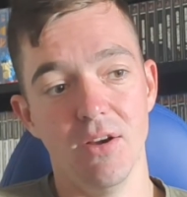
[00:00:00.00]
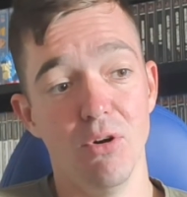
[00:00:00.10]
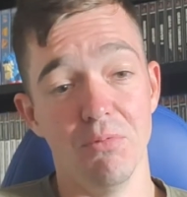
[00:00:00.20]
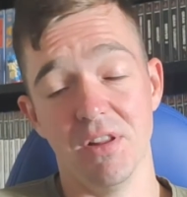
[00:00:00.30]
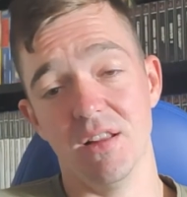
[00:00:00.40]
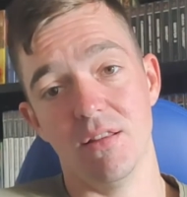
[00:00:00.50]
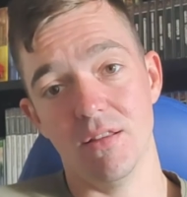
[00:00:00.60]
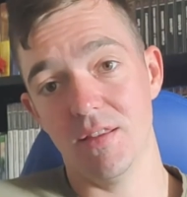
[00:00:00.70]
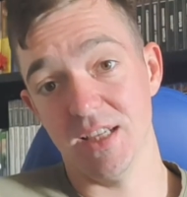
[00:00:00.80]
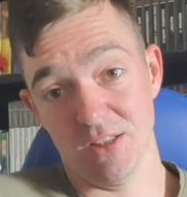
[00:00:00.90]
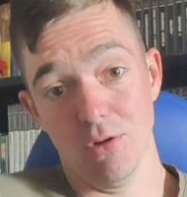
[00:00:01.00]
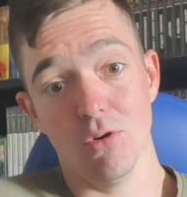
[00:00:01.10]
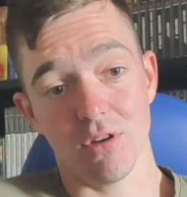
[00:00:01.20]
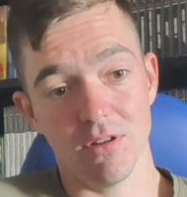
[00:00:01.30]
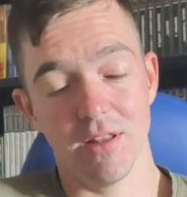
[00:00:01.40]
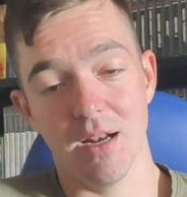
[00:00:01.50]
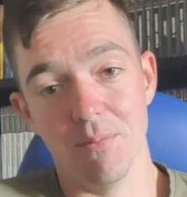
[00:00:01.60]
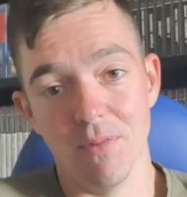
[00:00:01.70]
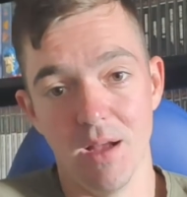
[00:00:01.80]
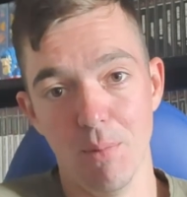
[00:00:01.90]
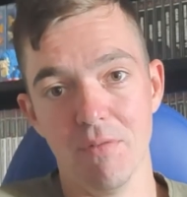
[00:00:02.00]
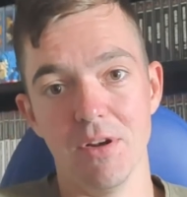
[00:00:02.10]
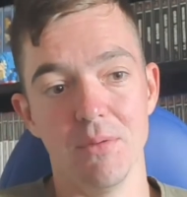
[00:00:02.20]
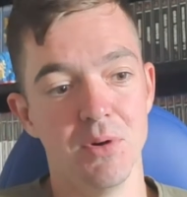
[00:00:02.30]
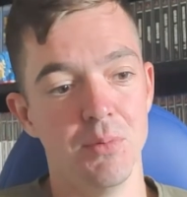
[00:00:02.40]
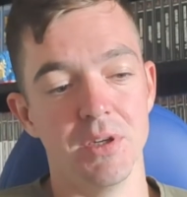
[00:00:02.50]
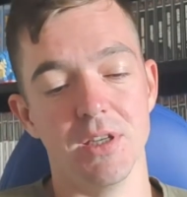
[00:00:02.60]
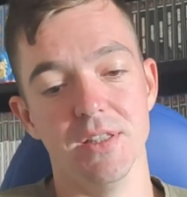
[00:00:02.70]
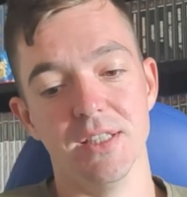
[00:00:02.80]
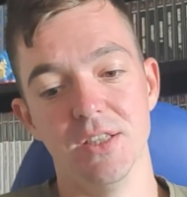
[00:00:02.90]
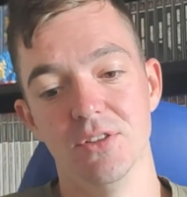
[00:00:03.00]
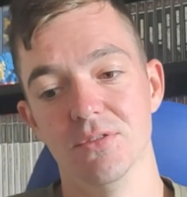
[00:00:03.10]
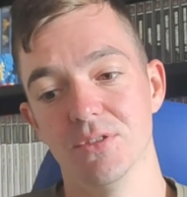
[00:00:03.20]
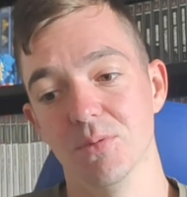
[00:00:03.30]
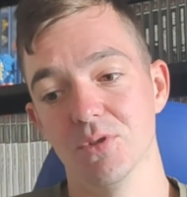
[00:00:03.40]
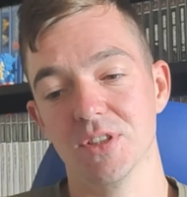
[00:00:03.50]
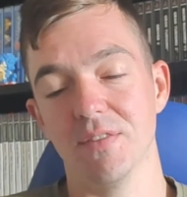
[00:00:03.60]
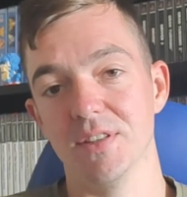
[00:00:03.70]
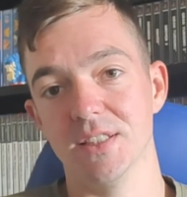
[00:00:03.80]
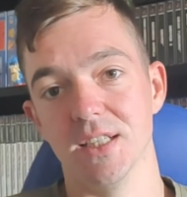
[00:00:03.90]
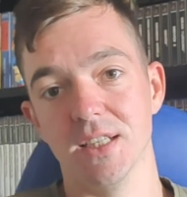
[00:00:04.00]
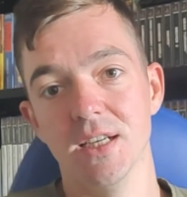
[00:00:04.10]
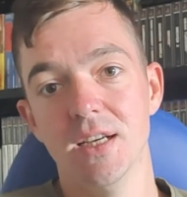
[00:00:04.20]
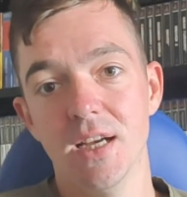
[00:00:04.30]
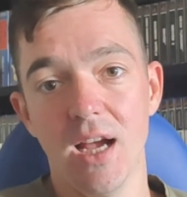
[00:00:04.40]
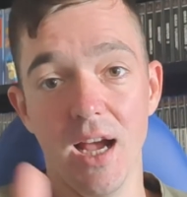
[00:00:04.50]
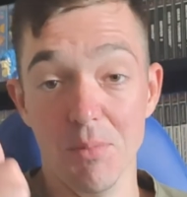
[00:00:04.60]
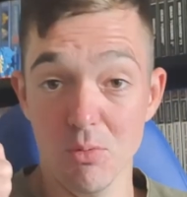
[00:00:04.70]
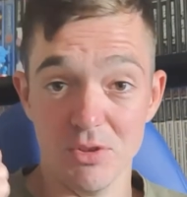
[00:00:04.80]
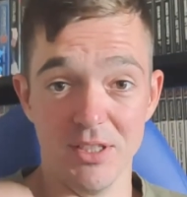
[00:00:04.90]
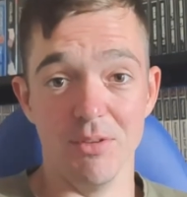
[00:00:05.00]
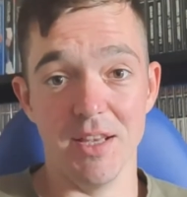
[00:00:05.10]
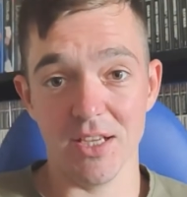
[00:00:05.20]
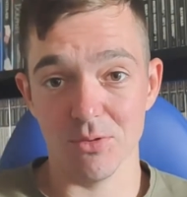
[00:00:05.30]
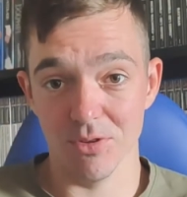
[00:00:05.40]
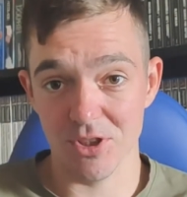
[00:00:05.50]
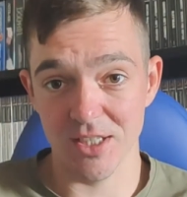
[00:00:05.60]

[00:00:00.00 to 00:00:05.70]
Hopefully this look that I'm having at the moment continues. But we'll see you in the next one.